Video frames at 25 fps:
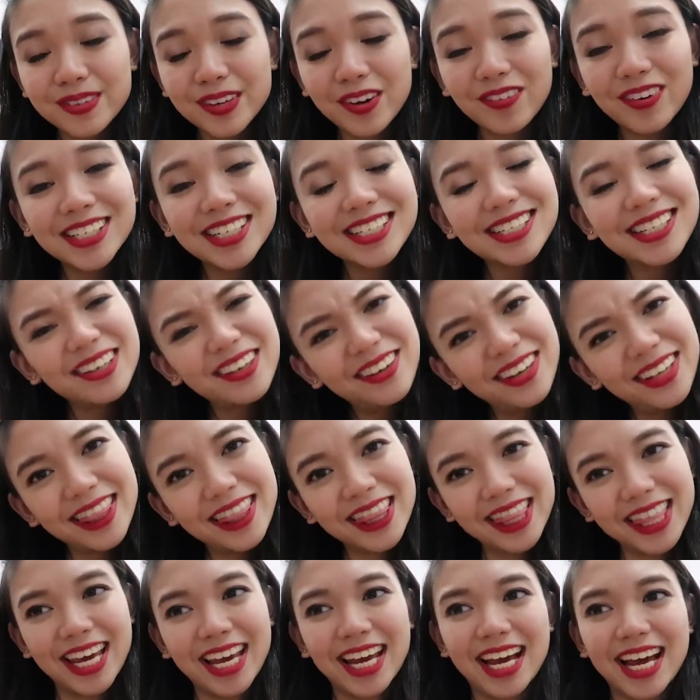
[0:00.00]
which is a good
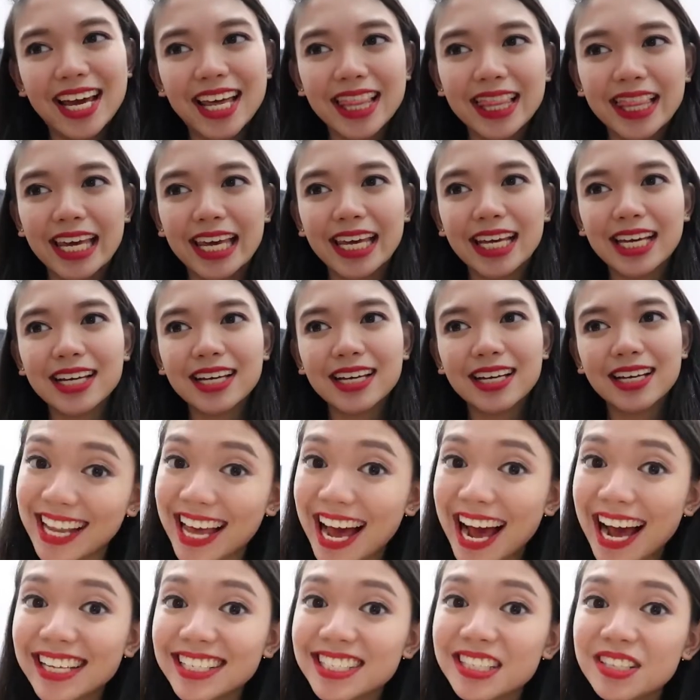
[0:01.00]
thing, I think.
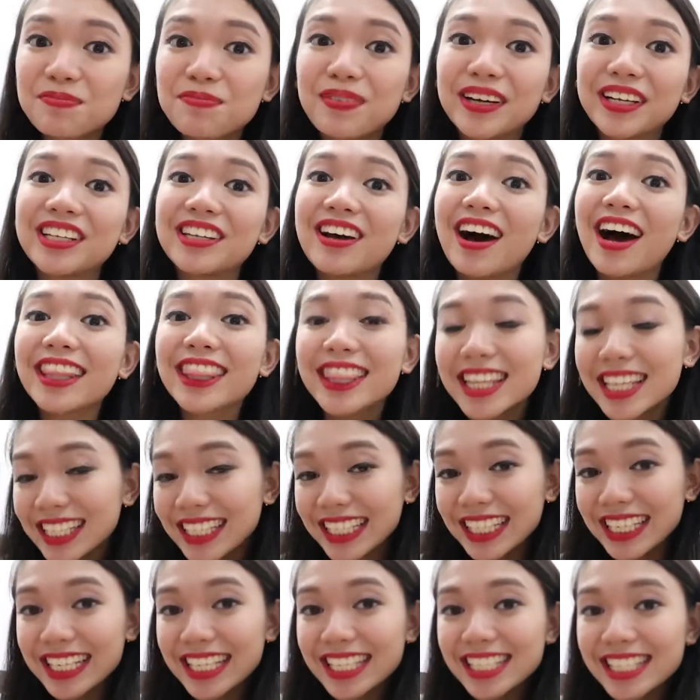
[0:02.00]
Last but not the
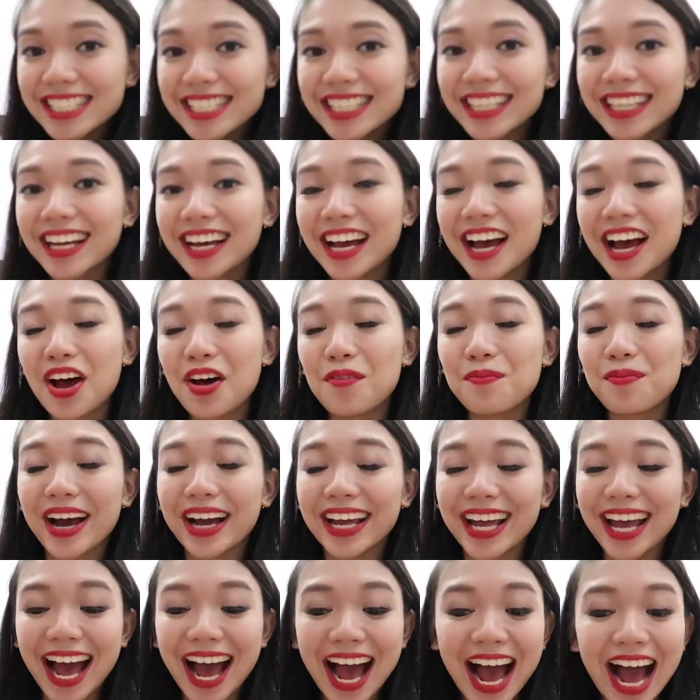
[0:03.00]
least,
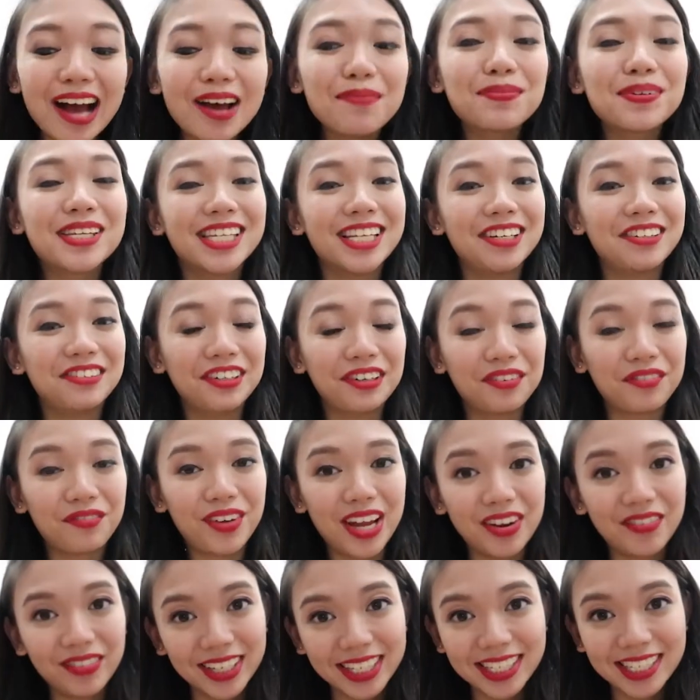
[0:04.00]
my absolute
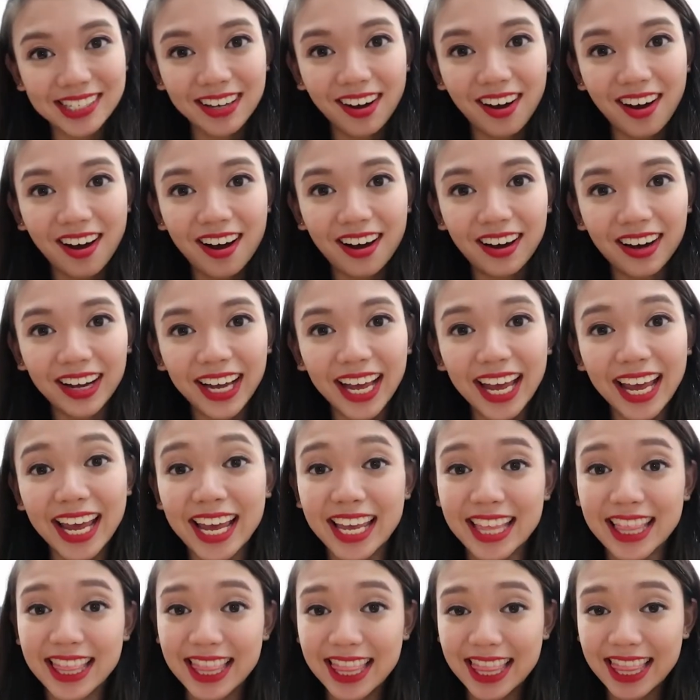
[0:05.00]
favorite song
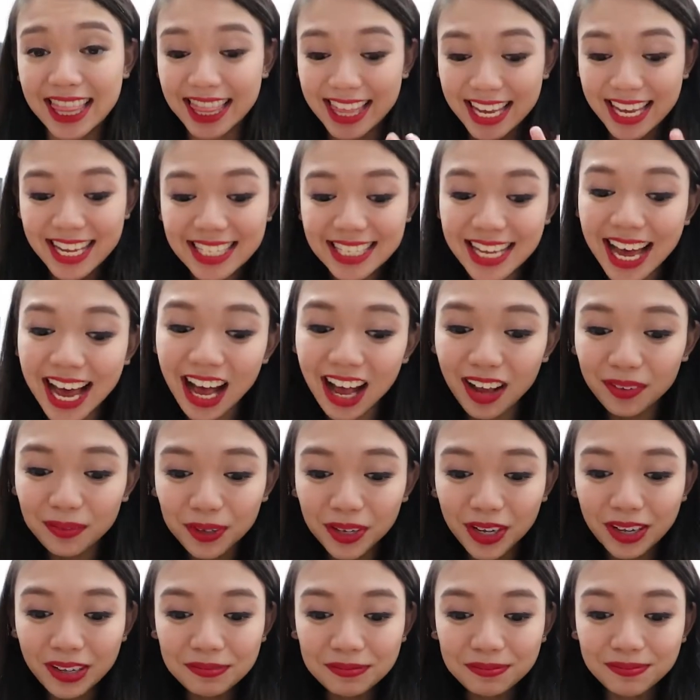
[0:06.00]
in this
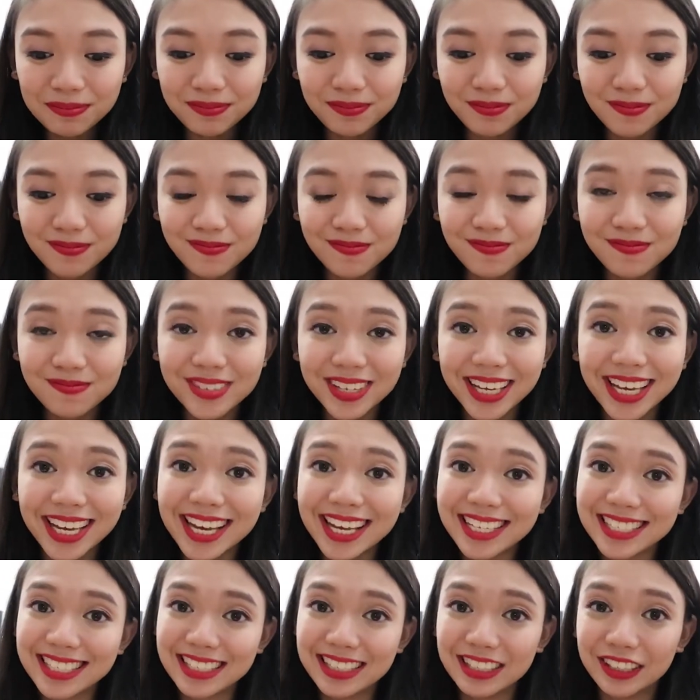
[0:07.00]
album
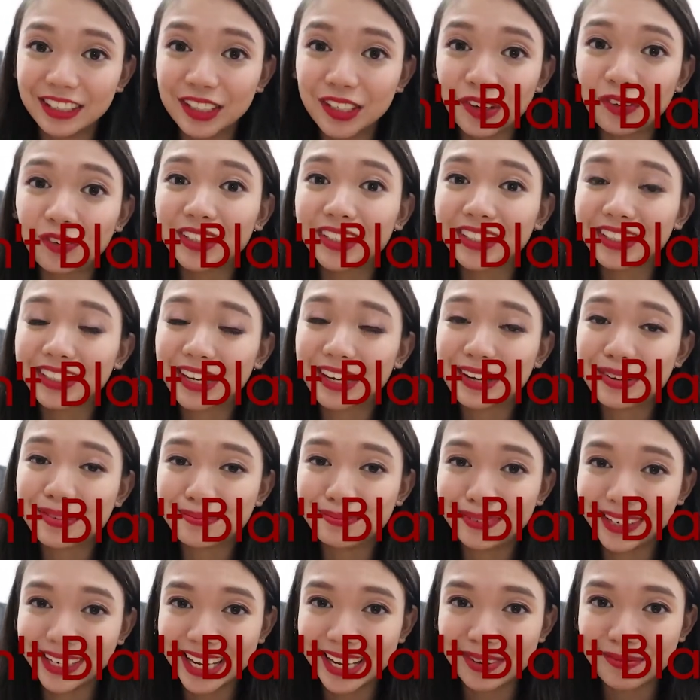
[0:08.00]
is Don't
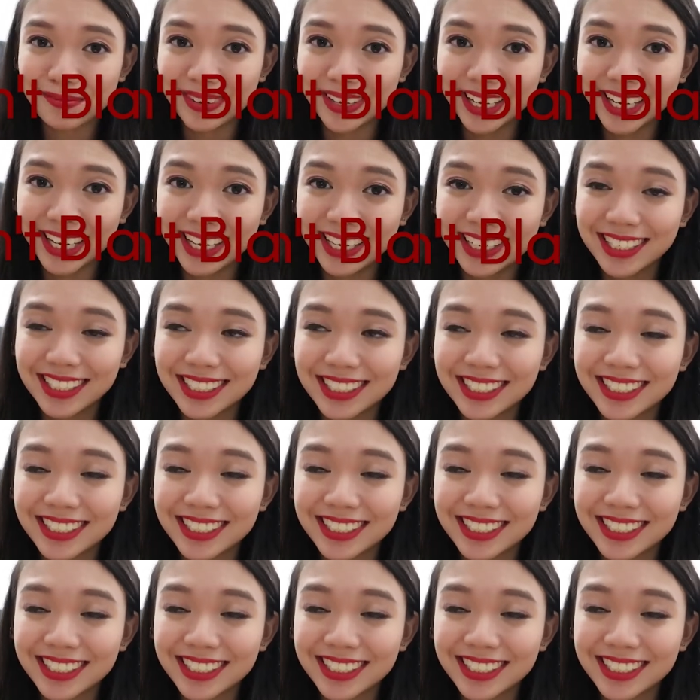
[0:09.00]
Blame Me.